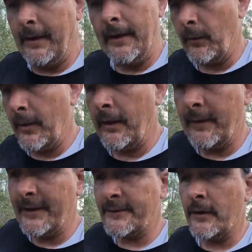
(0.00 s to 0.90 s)
anyway,
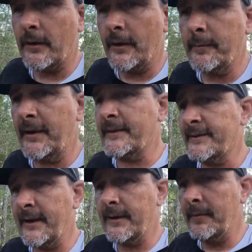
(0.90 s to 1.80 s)
that's all I'm gonna
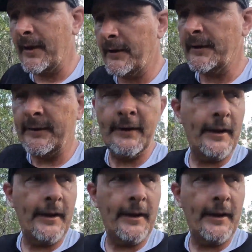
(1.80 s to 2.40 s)
say about it.